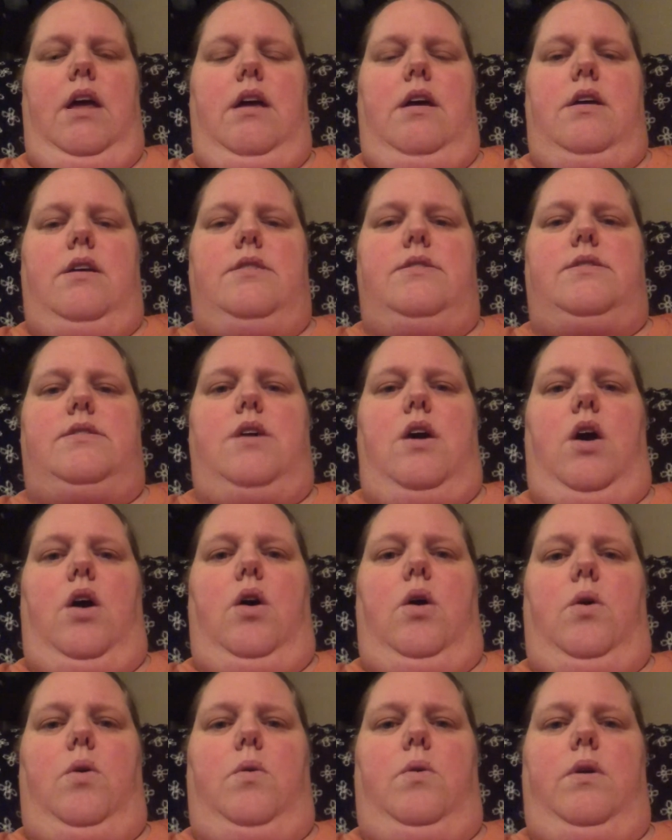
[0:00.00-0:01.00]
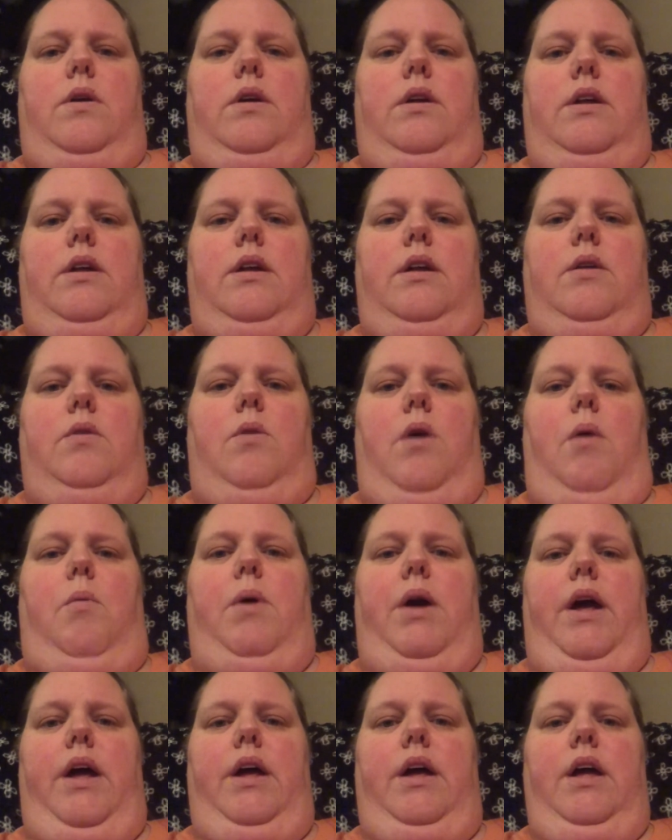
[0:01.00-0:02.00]
So I
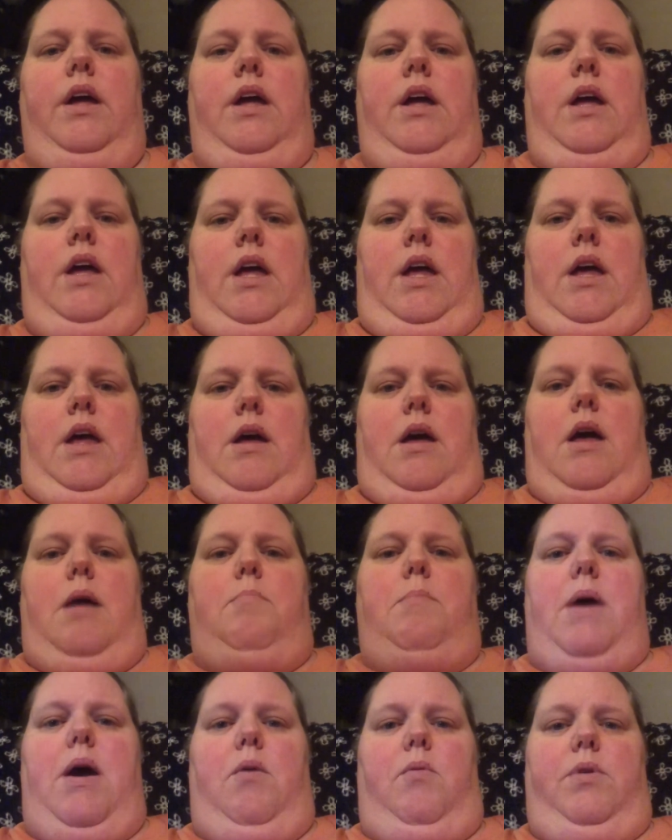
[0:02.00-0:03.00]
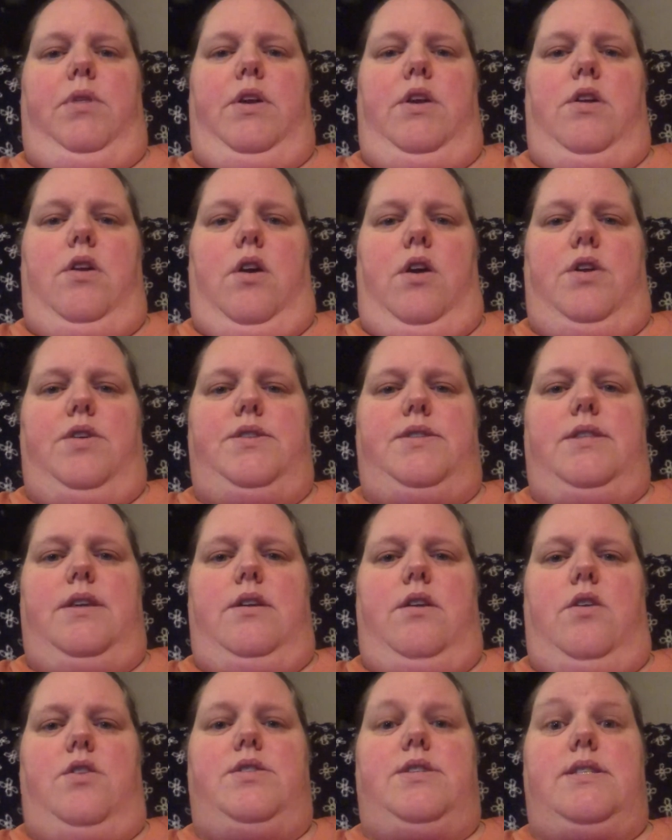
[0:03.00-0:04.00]
went and met with a nurse. The
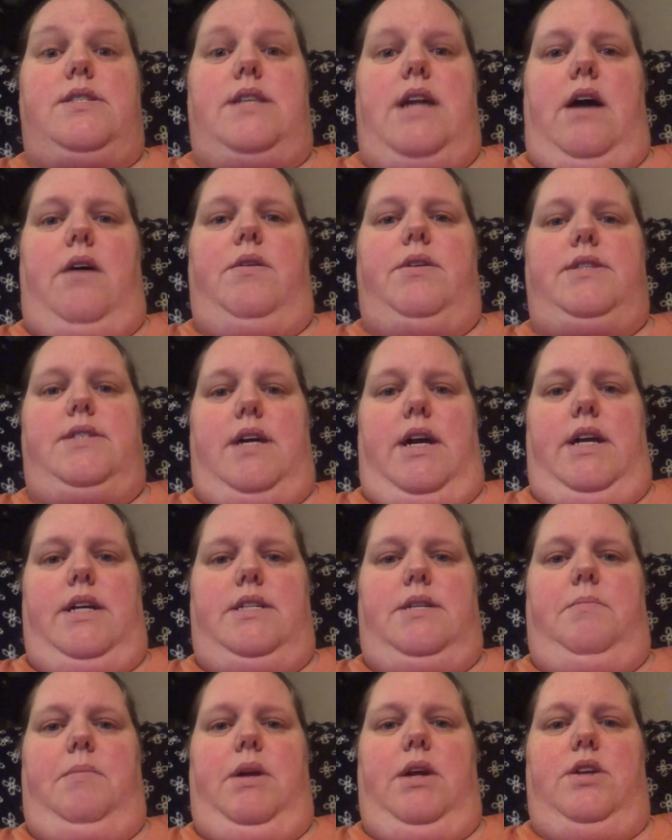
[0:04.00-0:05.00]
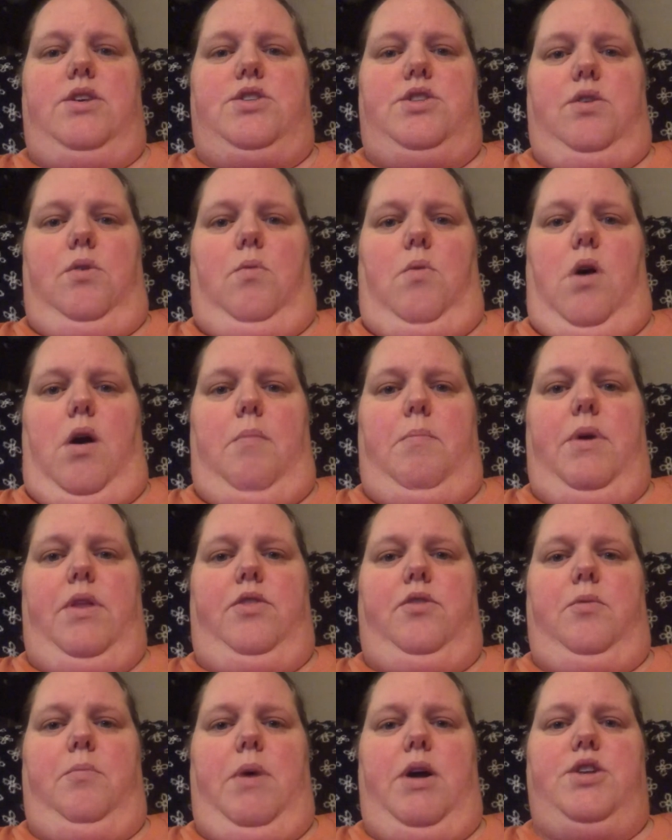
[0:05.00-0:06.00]
nurse is now assigned to me, and she'll walk me
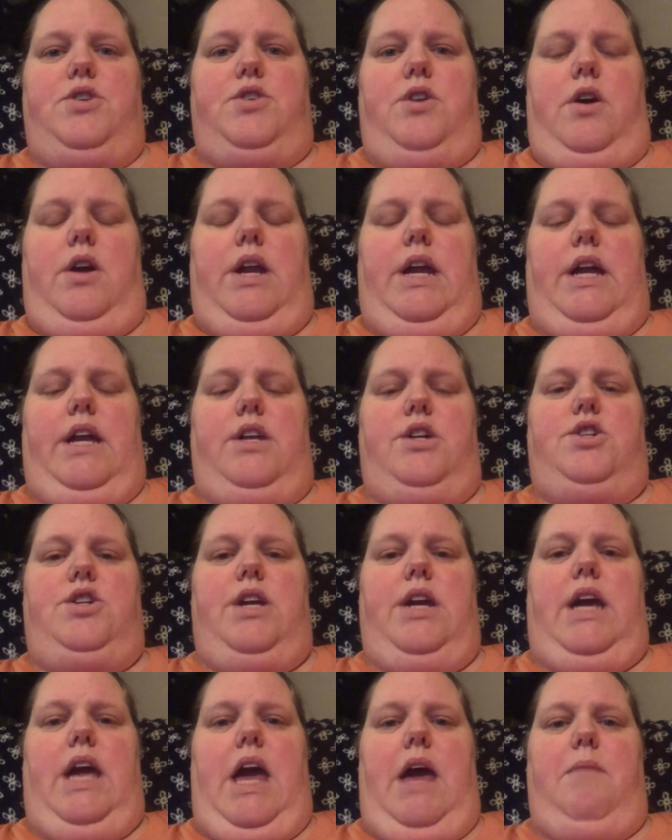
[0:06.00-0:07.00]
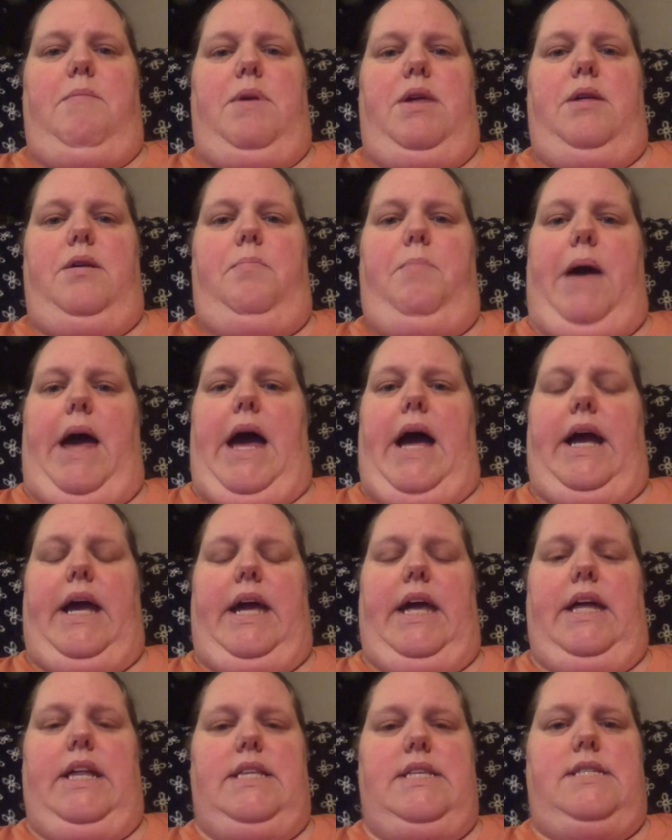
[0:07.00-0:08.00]
through my journey. And she gave me a
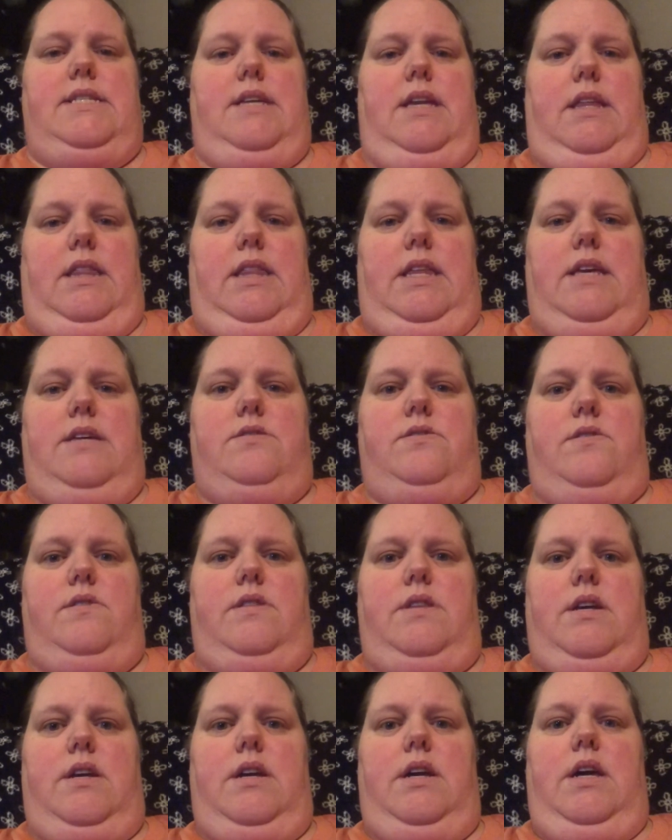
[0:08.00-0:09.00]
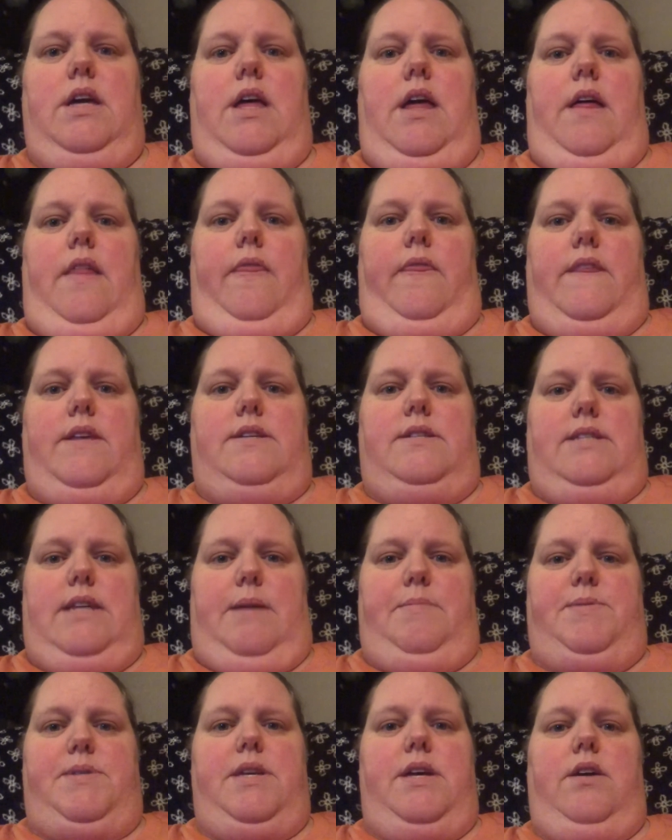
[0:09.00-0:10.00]
packet and said, these are the
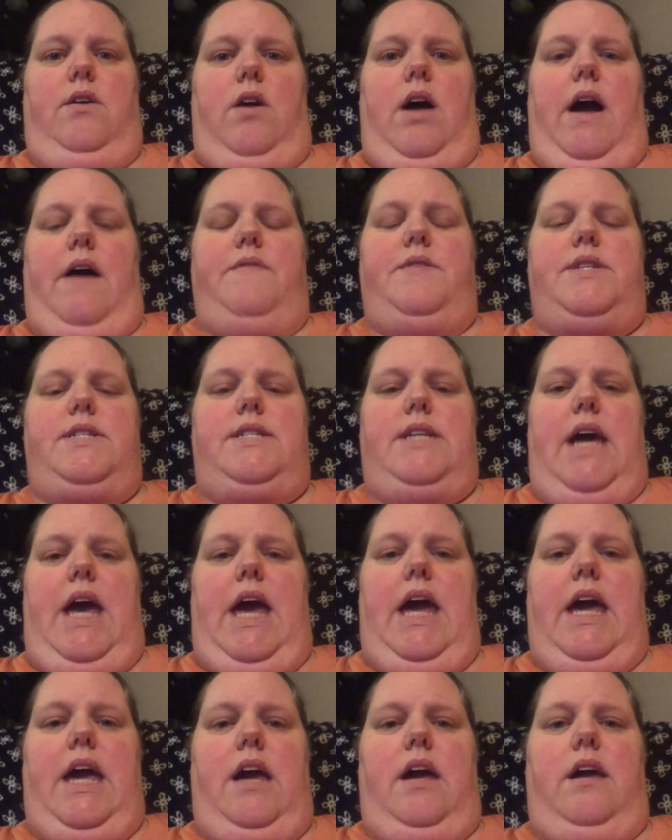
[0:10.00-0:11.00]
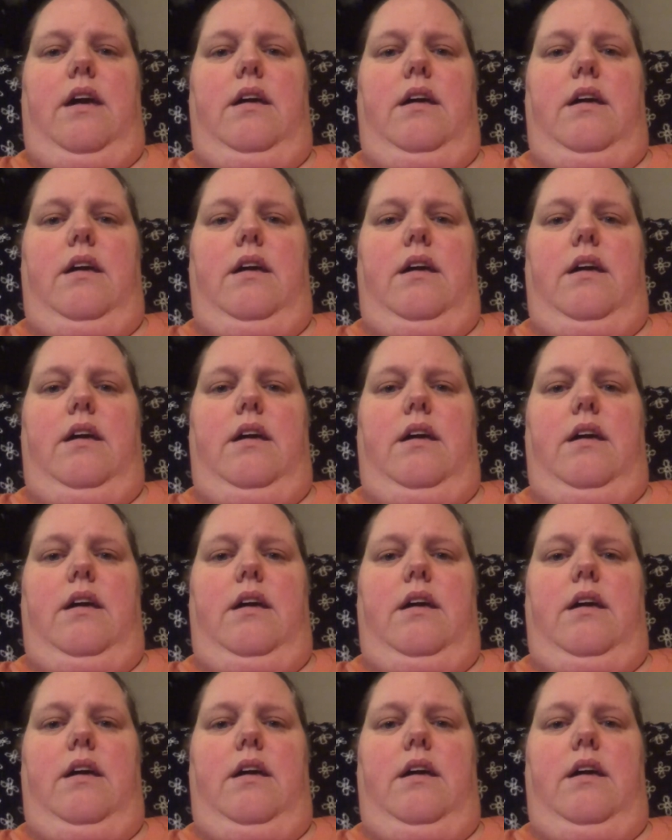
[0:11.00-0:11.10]
steps that you'll have to take.